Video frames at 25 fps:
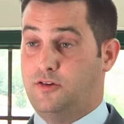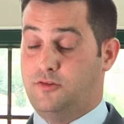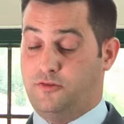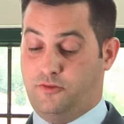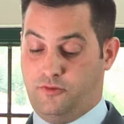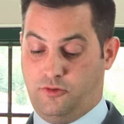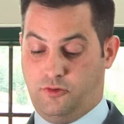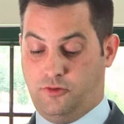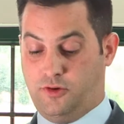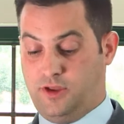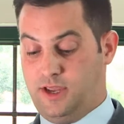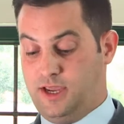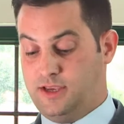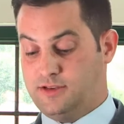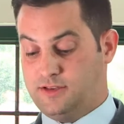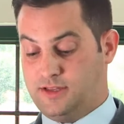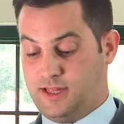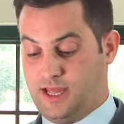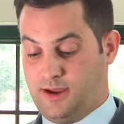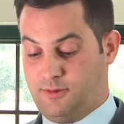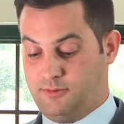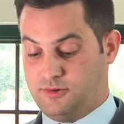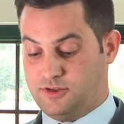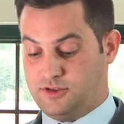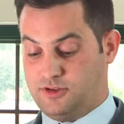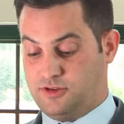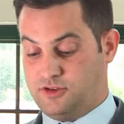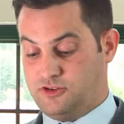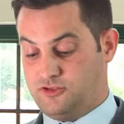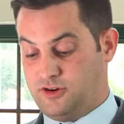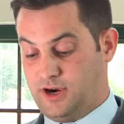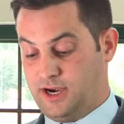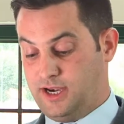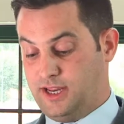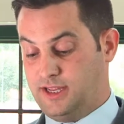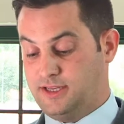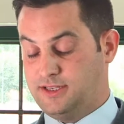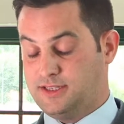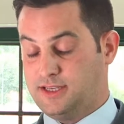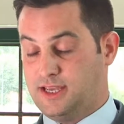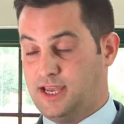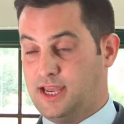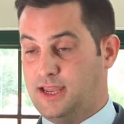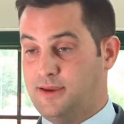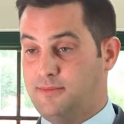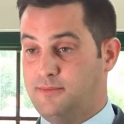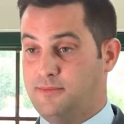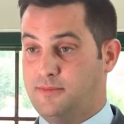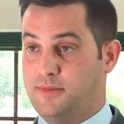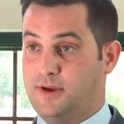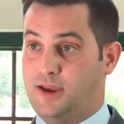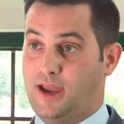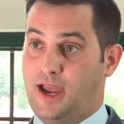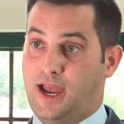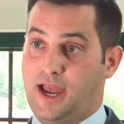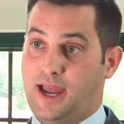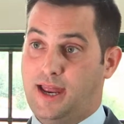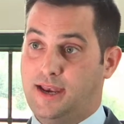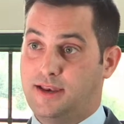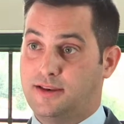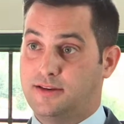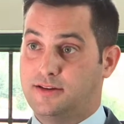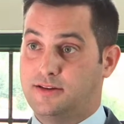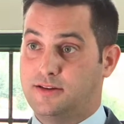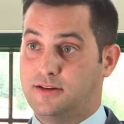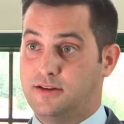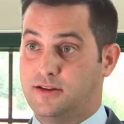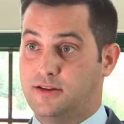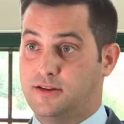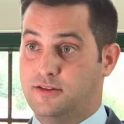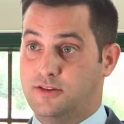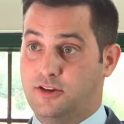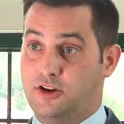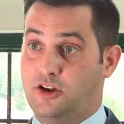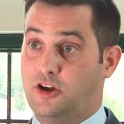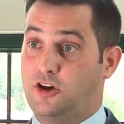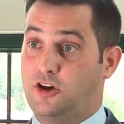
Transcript: Four years of that was the trainee scheme, and the